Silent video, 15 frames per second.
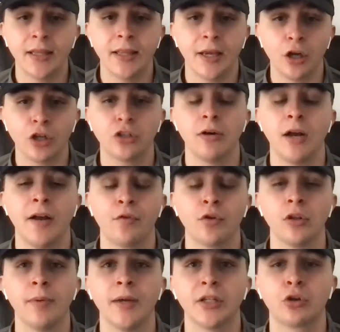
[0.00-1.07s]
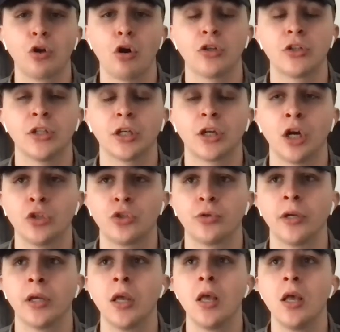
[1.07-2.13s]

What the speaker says: and they also have one of the best guards in the country.